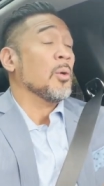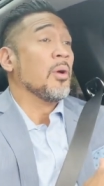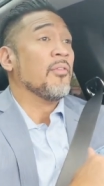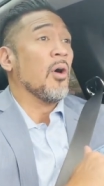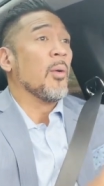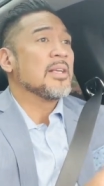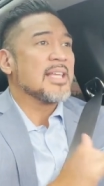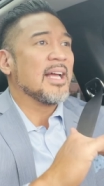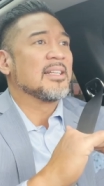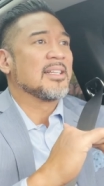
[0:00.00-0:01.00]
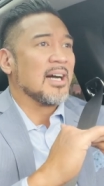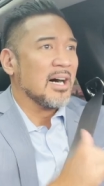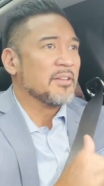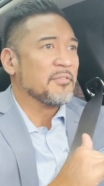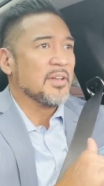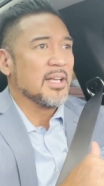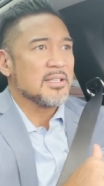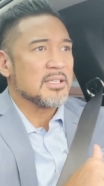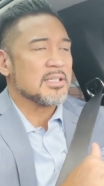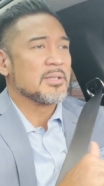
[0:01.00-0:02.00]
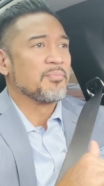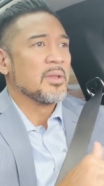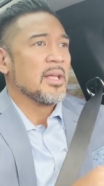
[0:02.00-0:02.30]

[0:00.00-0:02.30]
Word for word: We've always had confidence